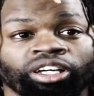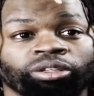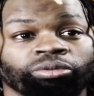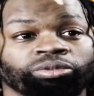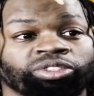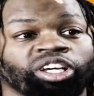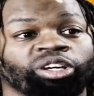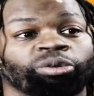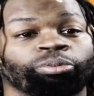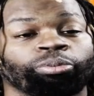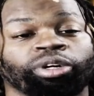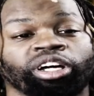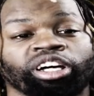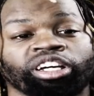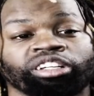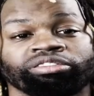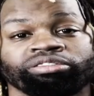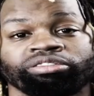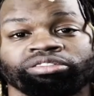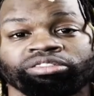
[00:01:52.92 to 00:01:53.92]
I'm talking
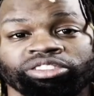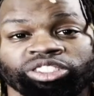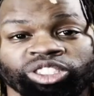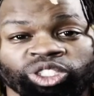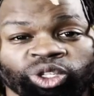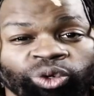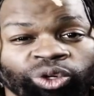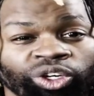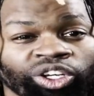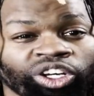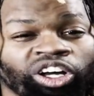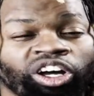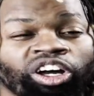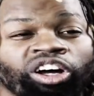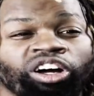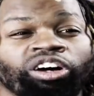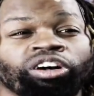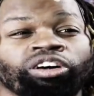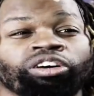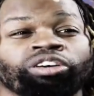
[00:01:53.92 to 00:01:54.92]
like through it
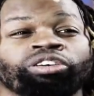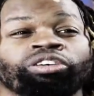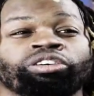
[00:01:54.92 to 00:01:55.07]
all.